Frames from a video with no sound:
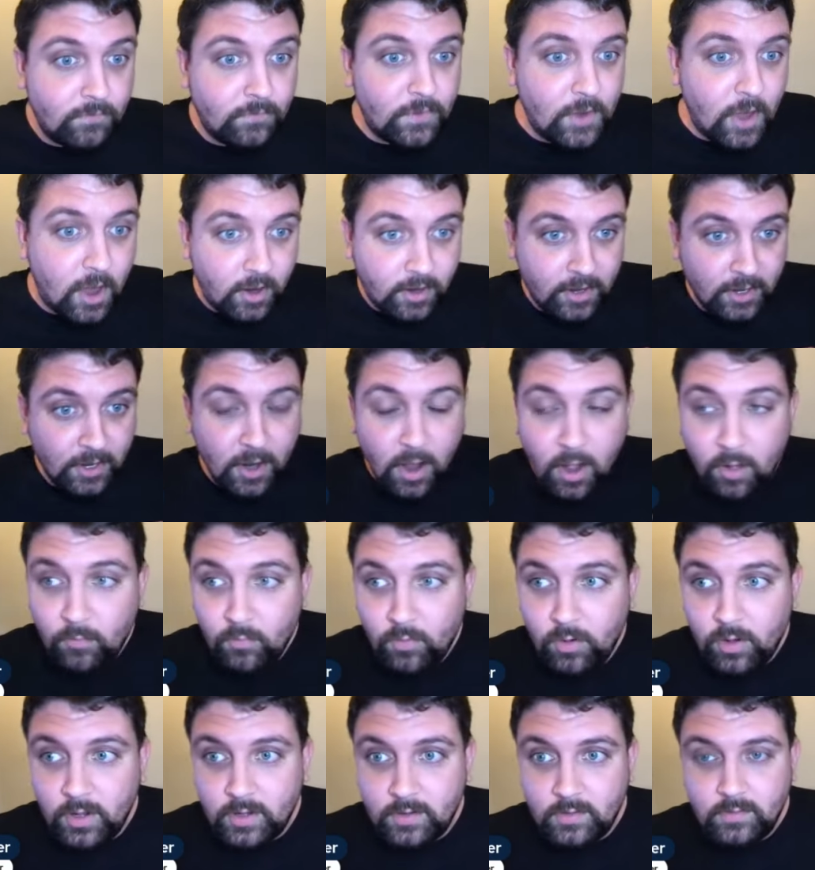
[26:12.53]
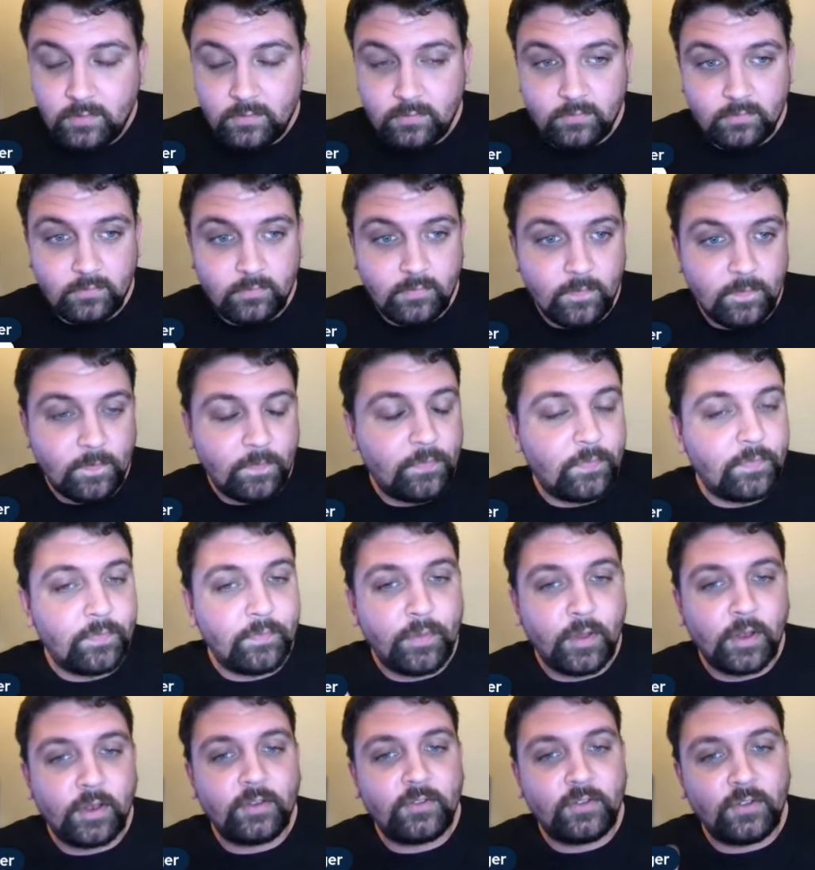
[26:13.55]
knocking on wood,
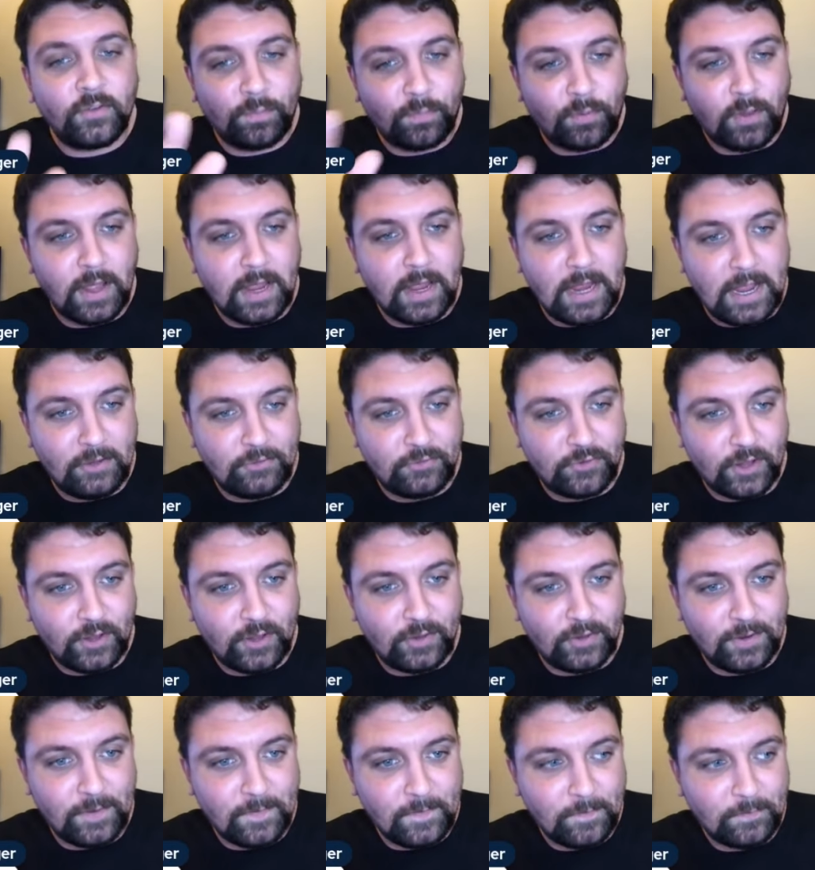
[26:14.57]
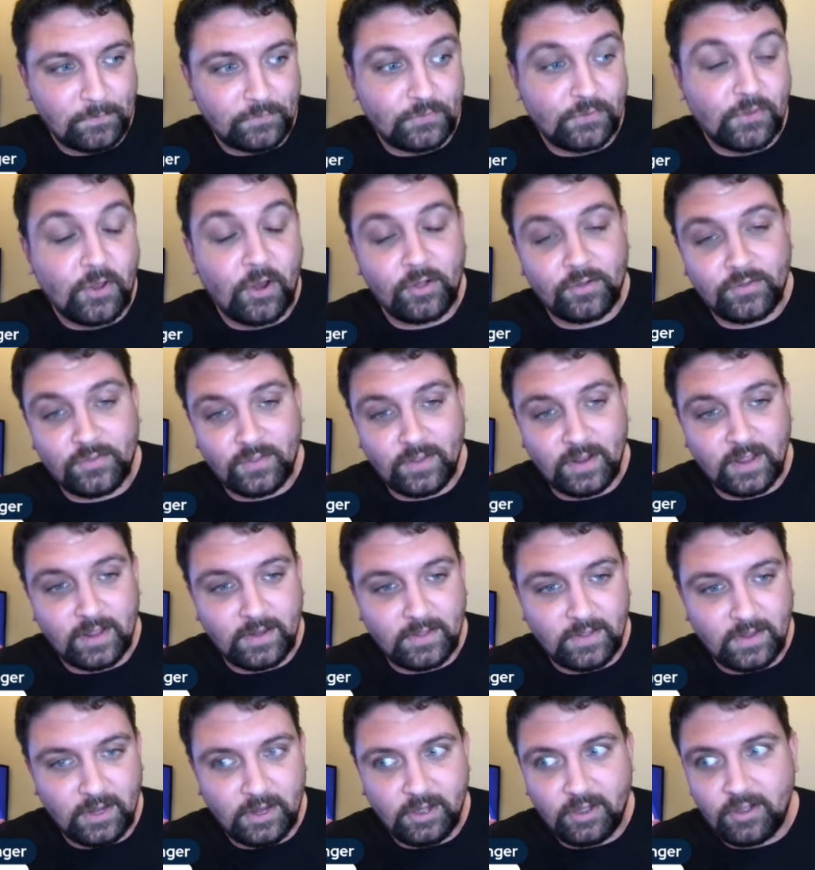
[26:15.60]
but let's just play Angeli starts the
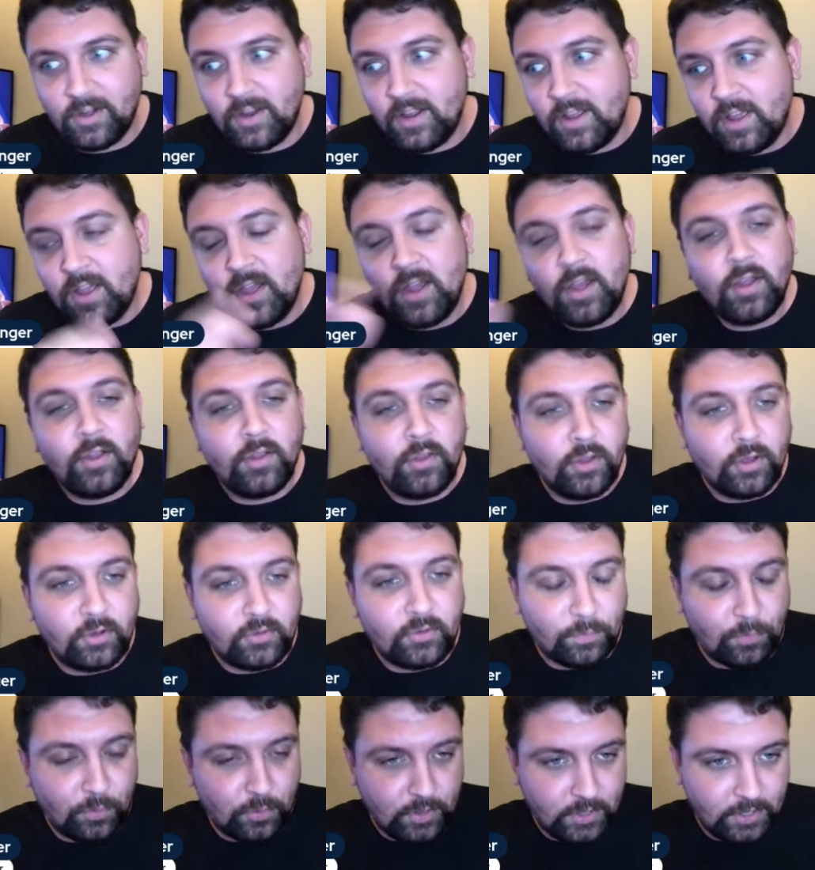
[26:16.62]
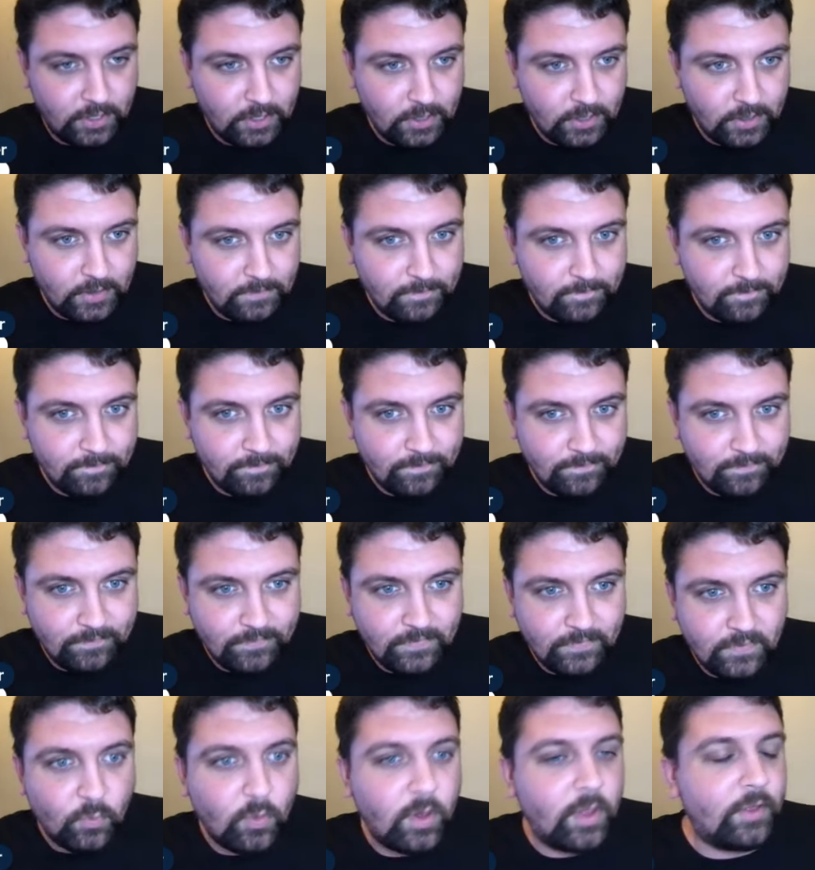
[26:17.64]
end of the year. Looks pretty good.
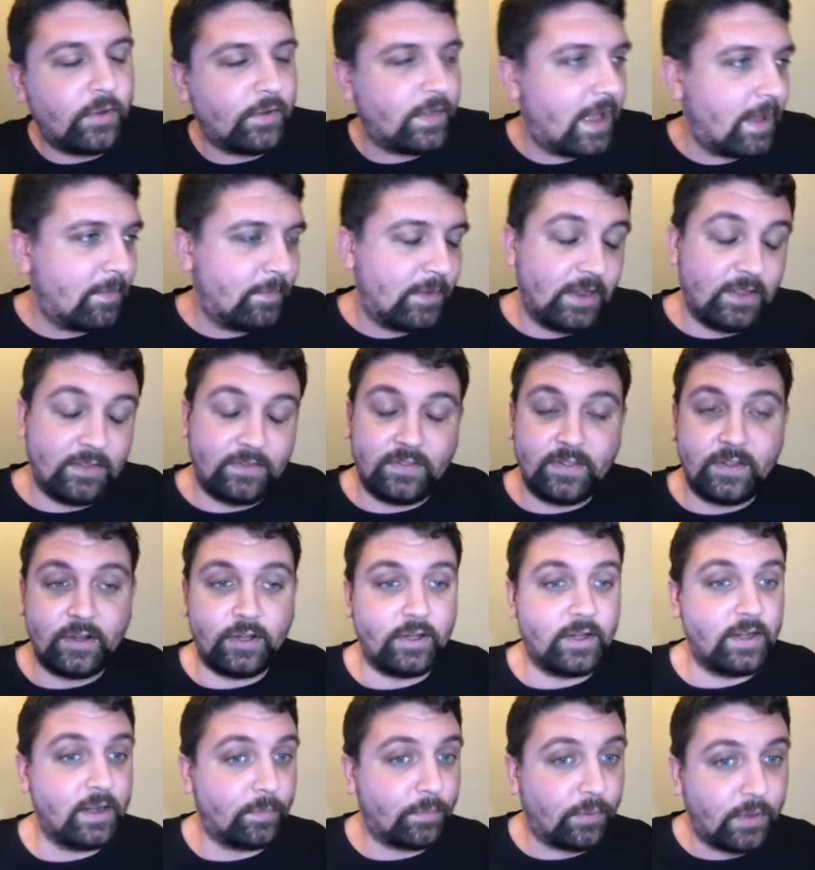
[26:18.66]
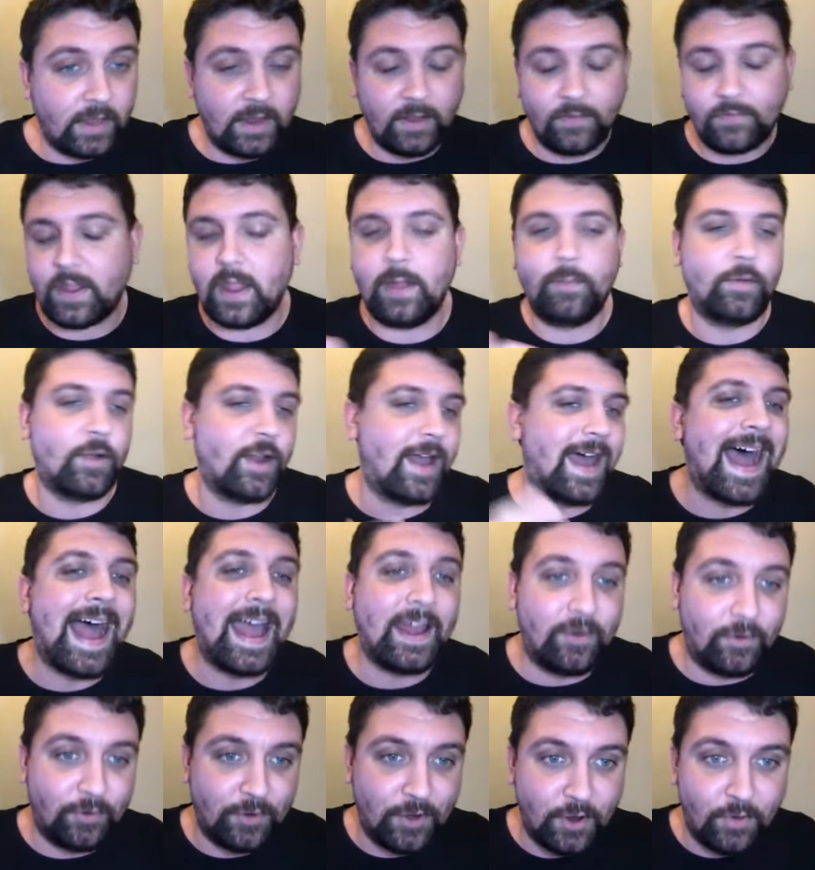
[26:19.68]
Whether that means they're in a playoff game or not,
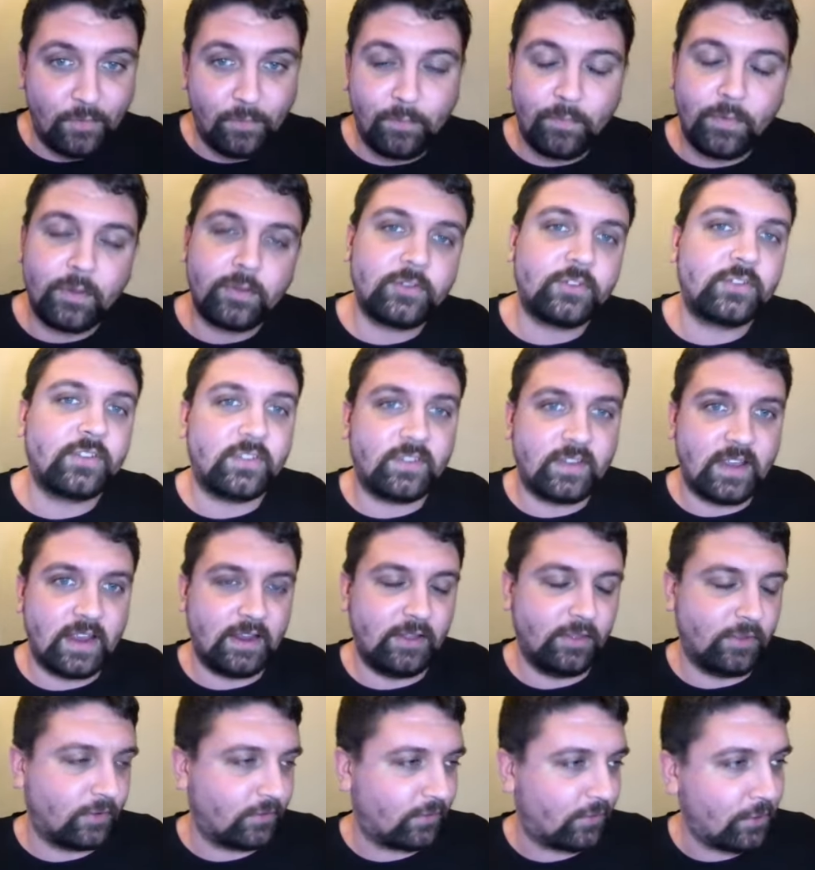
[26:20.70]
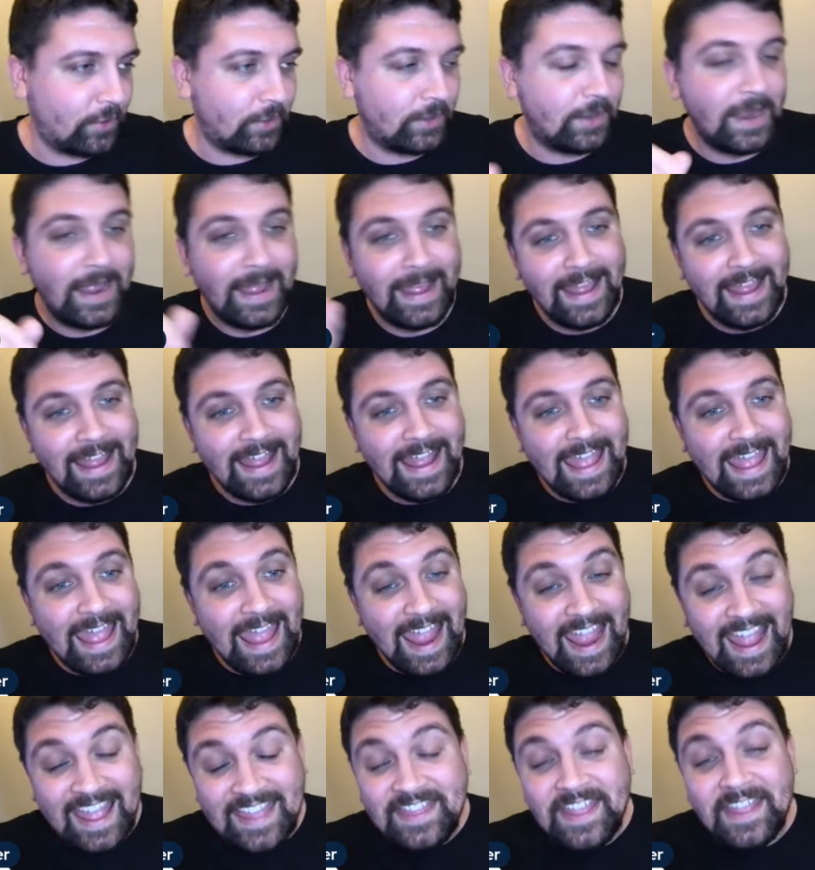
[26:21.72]
I don't know. But let's just say you look good.
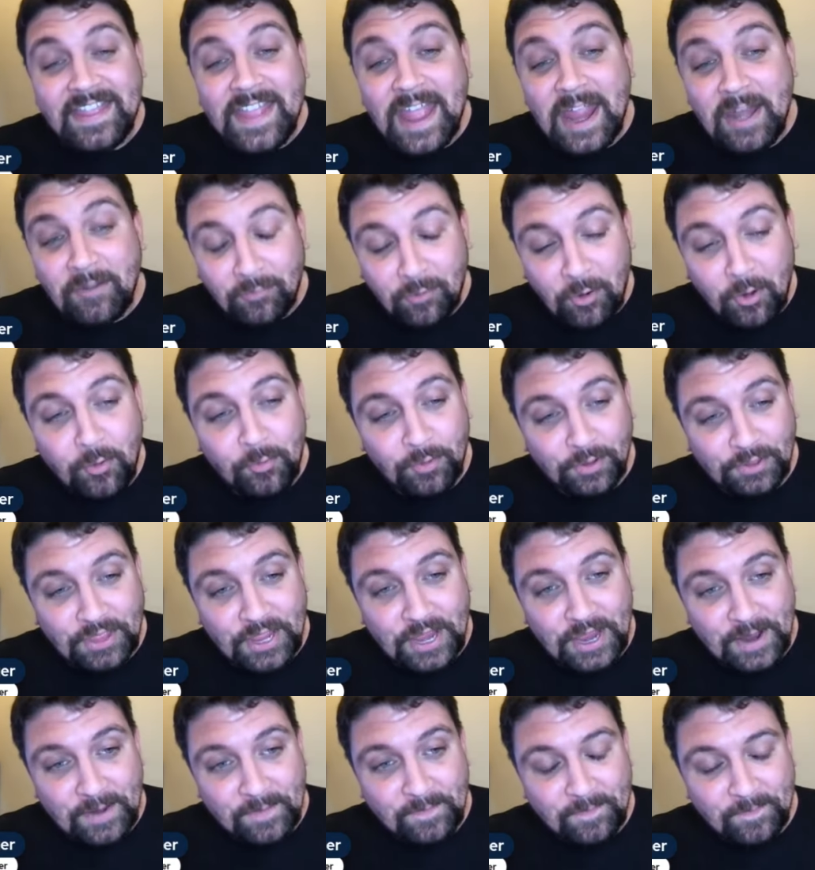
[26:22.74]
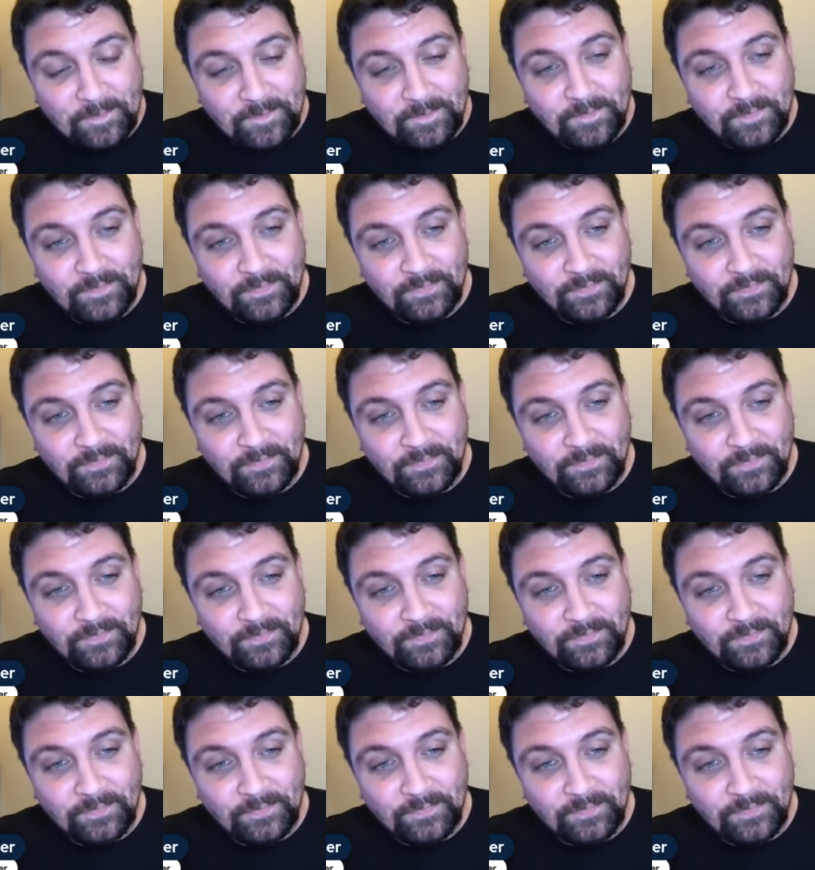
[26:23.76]
And then they roll with him